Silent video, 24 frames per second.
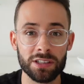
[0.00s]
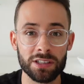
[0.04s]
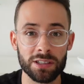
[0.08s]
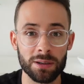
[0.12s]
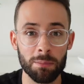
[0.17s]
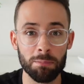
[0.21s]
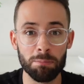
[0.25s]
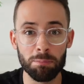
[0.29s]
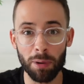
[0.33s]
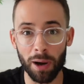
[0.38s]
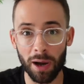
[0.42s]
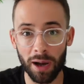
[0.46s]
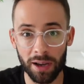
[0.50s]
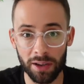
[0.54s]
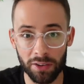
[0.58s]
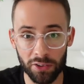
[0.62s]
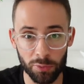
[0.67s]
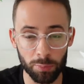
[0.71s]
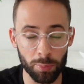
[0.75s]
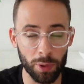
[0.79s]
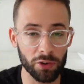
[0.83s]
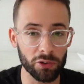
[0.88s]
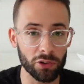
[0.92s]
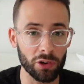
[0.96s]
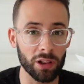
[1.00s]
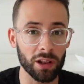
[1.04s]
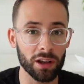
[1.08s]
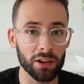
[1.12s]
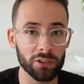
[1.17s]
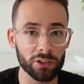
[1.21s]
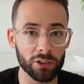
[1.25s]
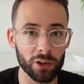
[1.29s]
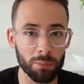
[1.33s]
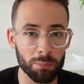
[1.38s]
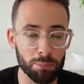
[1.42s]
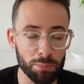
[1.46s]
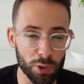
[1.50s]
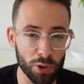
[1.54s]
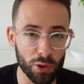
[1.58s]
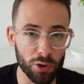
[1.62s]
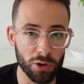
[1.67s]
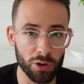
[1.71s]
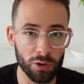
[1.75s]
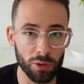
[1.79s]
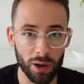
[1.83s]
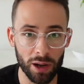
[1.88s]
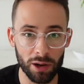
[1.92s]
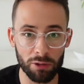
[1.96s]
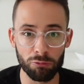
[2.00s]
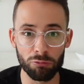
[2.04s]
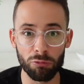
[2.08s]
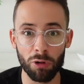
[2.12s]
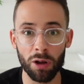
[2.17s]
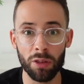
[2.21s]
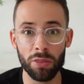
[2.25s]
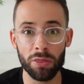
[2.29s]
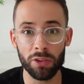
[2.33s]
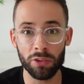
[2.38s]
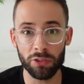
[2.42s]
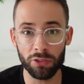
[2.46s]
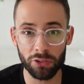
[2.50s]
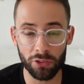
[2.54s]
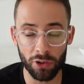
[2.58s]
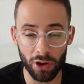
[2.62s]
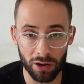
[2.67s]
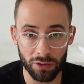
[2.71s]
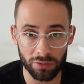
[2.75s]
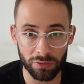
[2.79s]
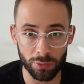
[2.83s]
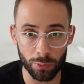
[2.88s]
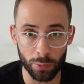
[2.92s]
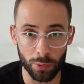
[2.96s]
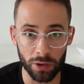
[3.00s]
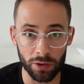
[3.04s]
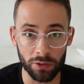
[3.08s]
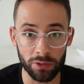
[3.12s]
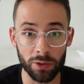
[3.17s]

to buy a specialized computer and run the software